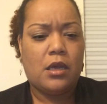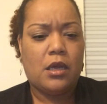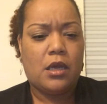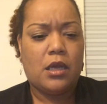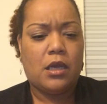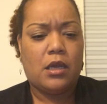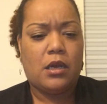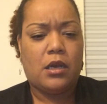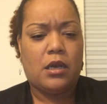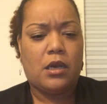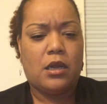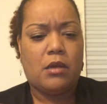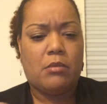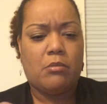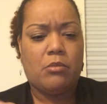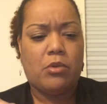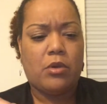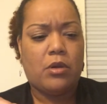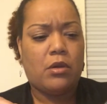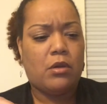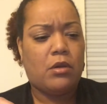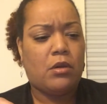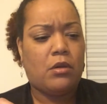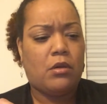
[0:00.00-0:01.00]
a
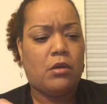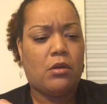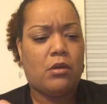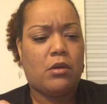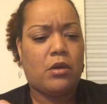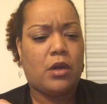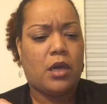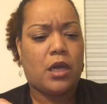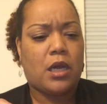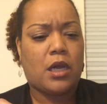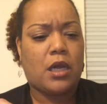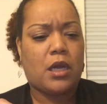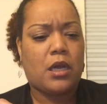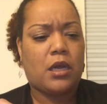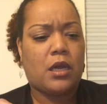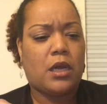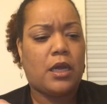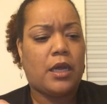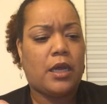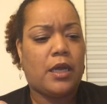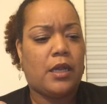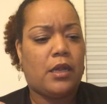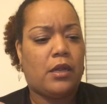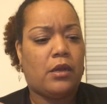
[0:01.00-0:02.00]
number or a
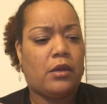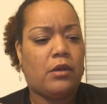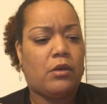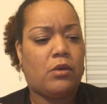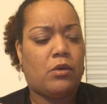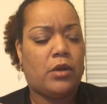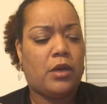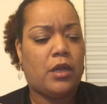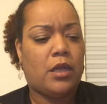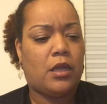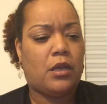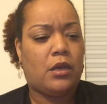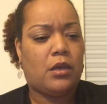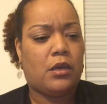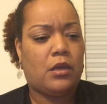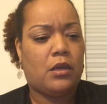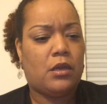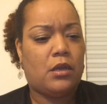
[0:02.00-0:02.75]
color on it,